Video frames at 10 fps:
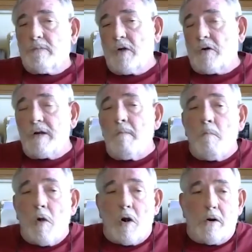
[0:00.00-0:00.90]
they're going to
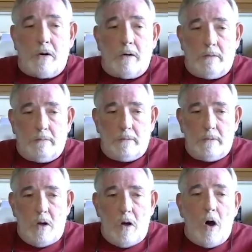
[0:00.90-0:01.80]
murder
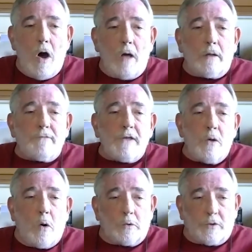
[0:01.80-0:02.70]
all of the
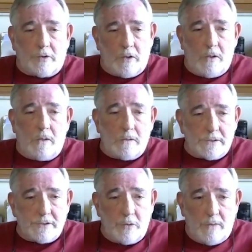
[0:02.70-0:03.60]
older
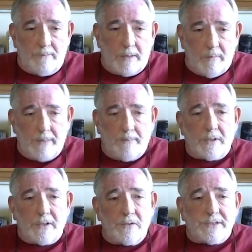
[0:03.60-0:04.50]
girls who have been
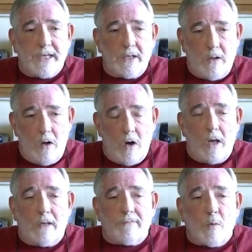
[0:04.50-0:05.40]
reproducing,
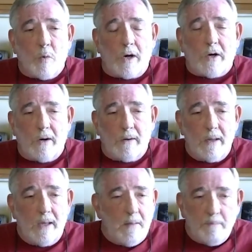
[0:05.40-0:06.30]
all of the
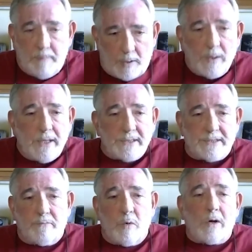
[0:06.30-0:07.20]

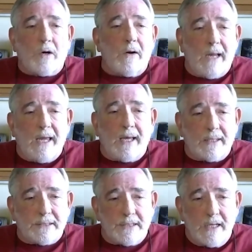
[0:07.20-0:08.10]
billions of worker
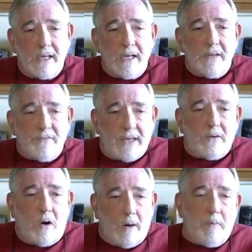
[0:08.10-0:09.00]
ants
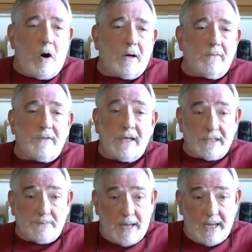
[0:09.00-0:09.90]
that are part of the
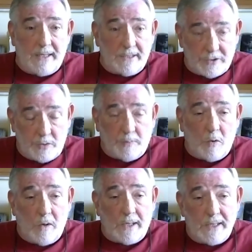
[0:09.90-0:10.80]
expanding
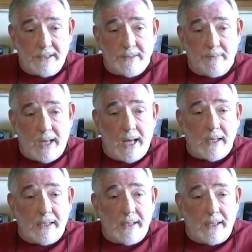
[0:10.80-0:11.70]
superorganism
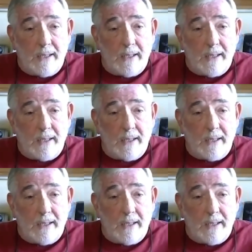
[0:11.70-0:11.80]
colony.